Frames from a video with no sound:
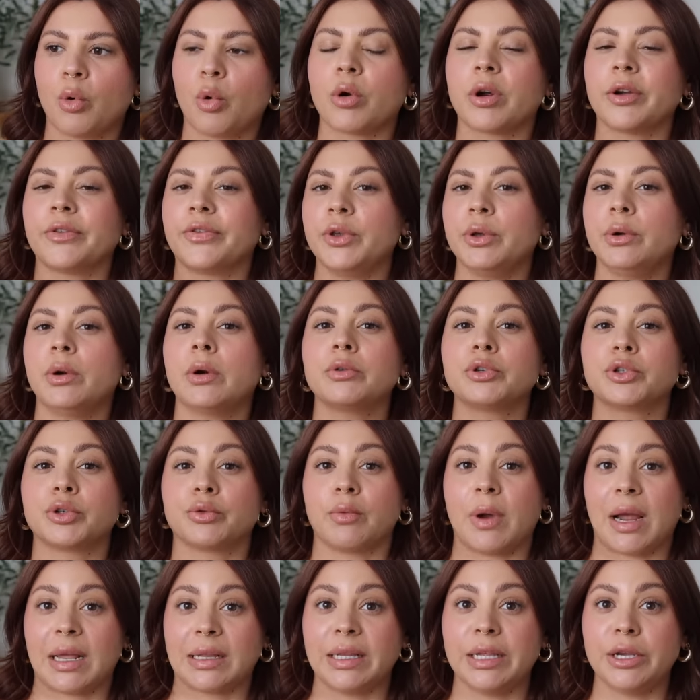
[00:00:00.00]
Or if you don't
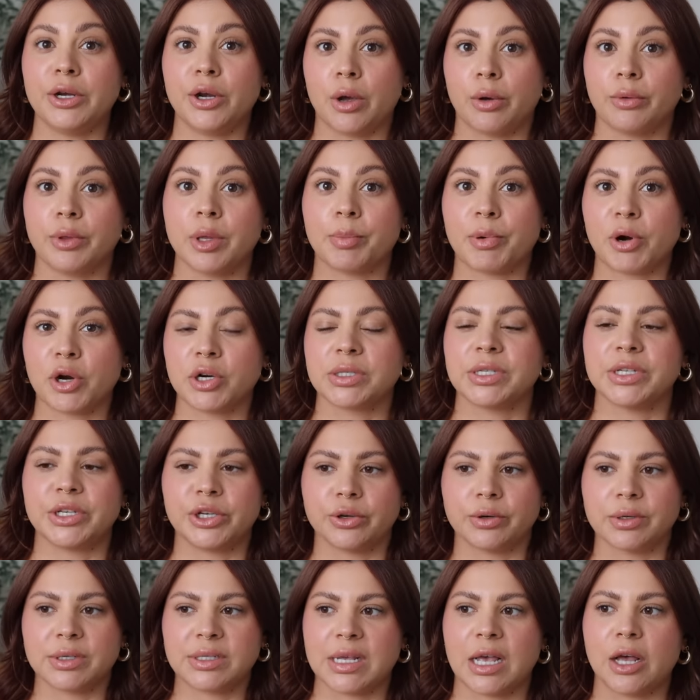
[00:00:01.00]
directly know the person
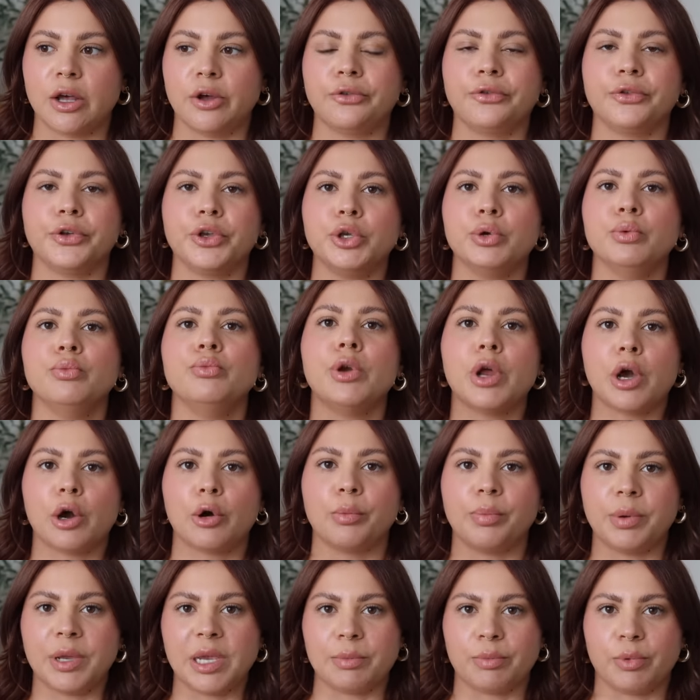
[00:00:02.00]
yourself, you
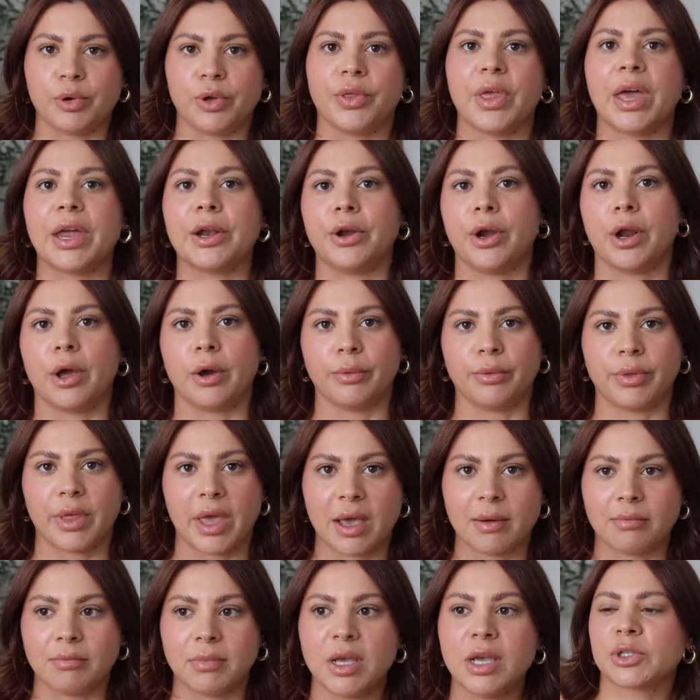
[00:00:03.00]
know people that know
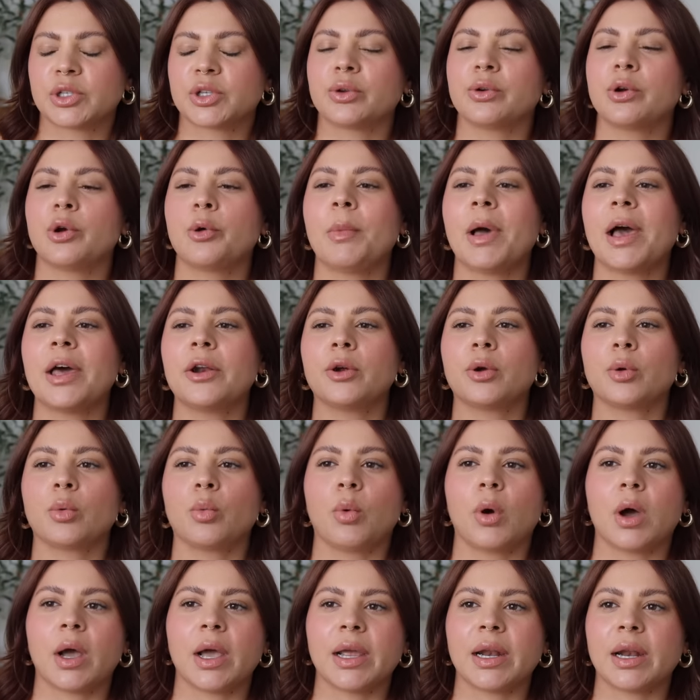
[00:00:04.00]
them. So no matter
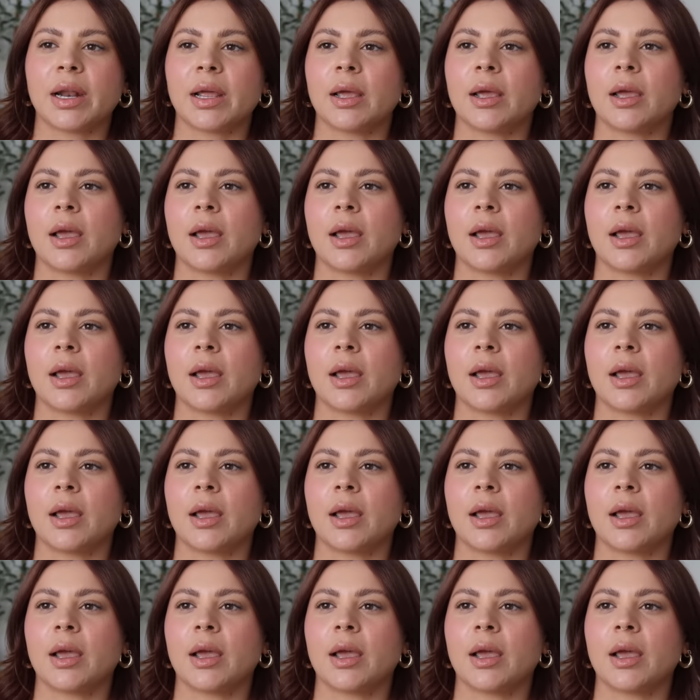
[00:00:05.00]
what,